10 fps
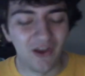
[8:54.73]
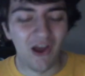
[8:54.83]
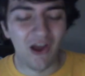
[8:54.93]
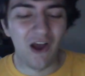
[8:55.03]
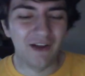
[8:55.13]

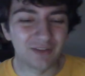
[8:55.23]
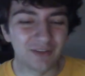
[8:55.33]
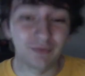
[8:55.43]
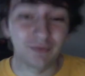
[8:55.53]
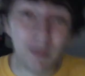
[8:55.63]
You can
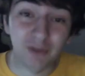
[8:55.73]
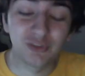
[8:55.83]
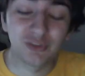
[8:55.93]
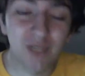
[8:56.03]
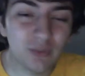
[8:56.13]
find my YouTube
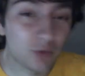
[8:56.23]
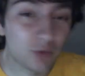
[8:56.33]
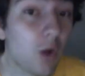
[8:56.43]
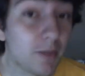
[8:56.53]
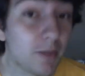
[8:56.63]
channel, or
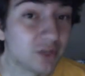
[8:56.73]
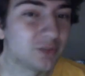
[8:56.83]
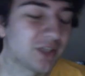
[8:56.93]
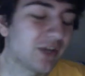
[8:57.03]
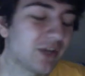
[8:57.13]
on my YouTube
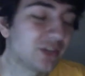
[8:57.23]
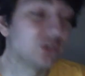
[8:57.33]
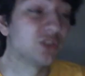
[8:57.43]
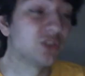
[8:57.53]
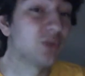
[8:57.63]
channel at
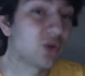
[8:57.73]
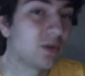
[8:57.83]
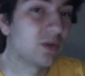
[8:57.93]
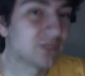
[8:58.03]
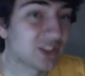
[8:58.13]

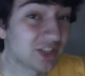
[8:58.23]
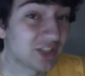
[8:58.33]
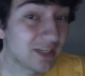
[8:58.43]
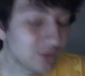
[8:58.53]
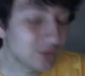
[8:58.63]

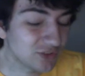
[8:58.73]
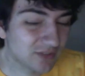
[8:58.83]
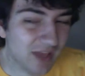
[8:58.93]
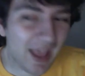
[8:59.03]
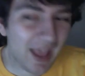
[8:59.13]
youtube.com/Iyagovos.
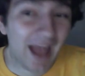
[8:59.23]
And you can